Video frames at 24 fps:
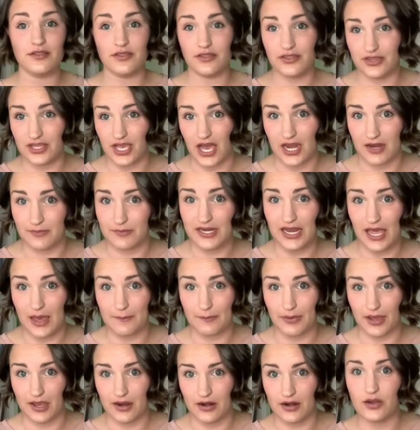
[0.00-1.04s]
the Ottoman
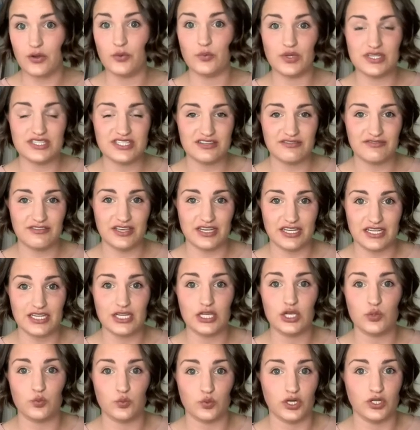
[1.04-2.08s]
Empire, was defeated
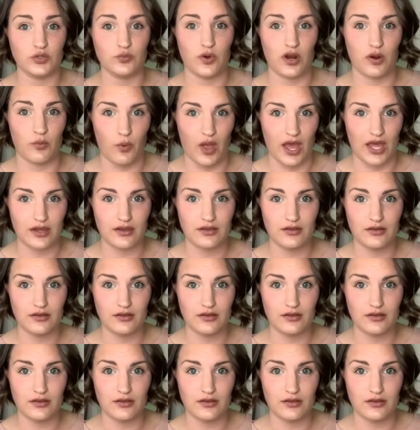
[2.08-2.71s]
in World War I.